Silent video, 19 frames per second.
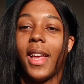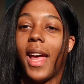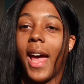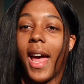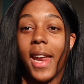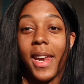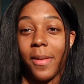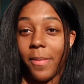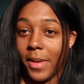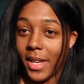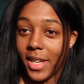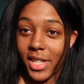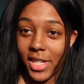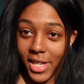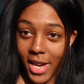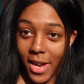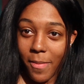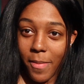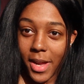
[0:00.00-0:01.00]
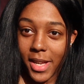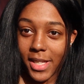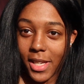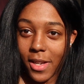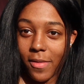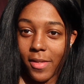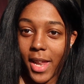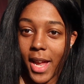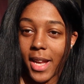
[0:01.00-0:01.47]
I didn't mean to shade
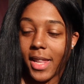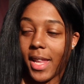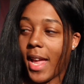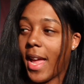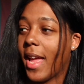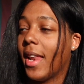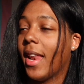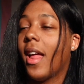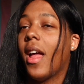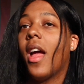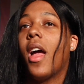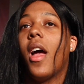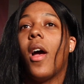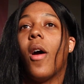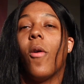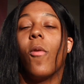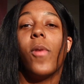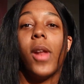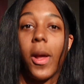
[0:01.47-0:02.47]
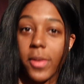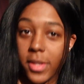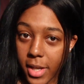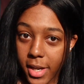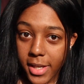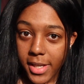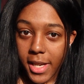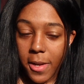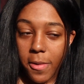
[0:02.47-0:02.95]
myself like that. What I was
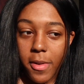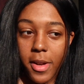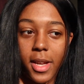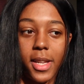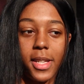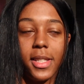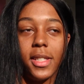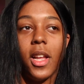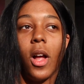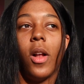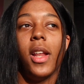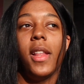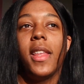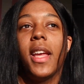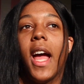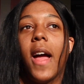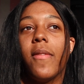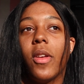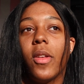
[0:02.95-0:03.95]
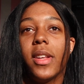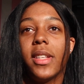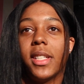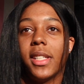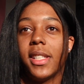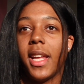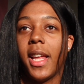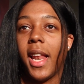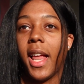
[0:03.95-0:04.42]
gonna say was, the only thing I've noticed
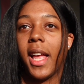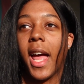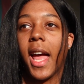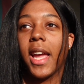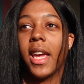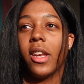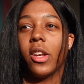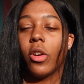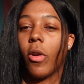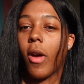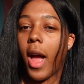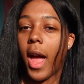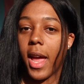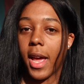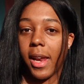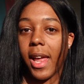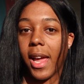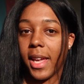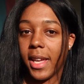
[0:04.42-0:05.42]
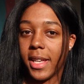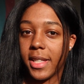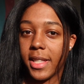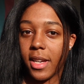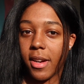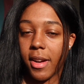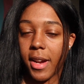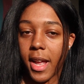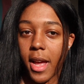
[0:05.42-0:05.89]
is that like I can cry a lot
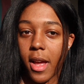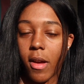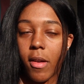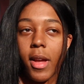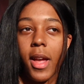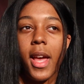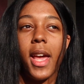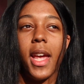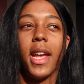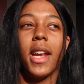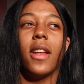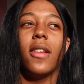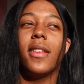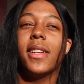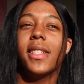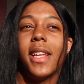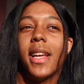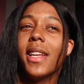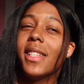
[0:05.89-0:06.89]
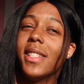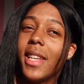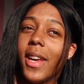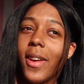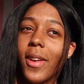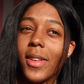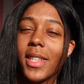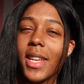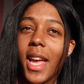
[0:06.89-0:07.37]
easier now. And that's like a
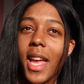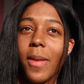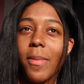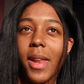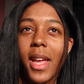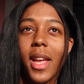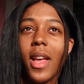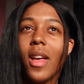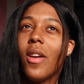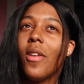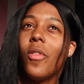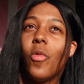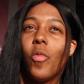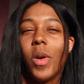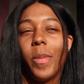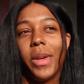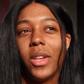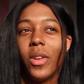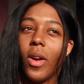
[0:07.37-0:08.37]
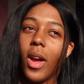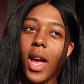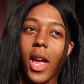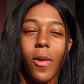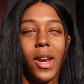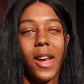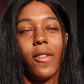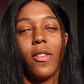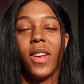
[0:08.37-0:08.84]
stereotype, like, oh, women cry,
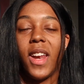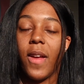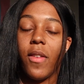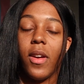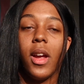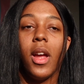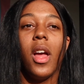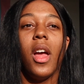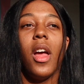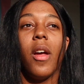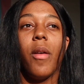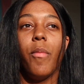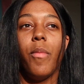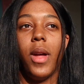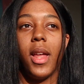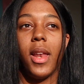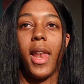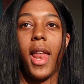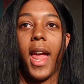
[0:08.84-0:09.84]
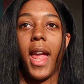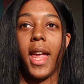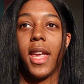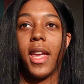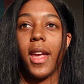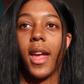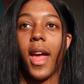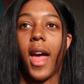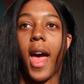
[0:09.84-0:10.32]
whatever. But
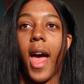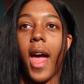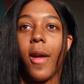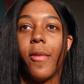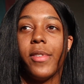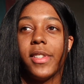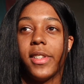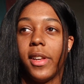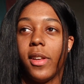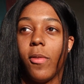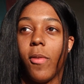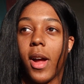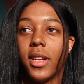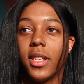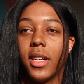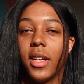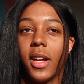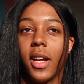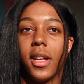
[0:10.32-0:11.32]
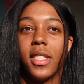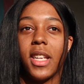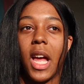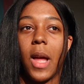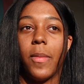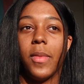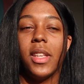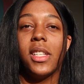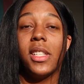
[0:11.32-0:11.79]
like I was literally watching a
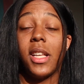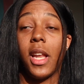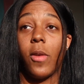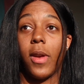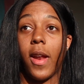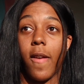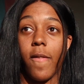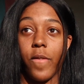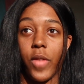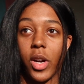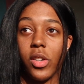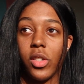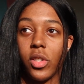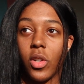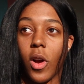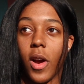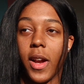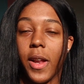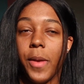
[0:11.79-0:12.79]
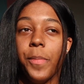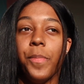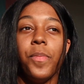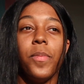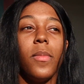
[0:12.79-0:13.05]
time, this is like when I first started.